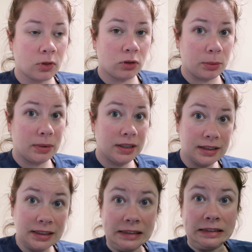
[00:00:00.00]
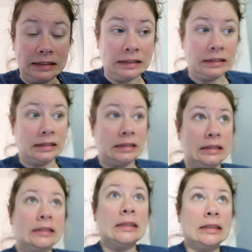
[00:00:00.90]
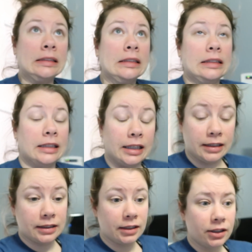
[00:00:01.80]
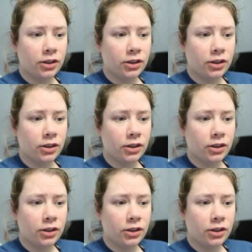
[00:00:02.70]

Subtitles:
3 months? Yikes.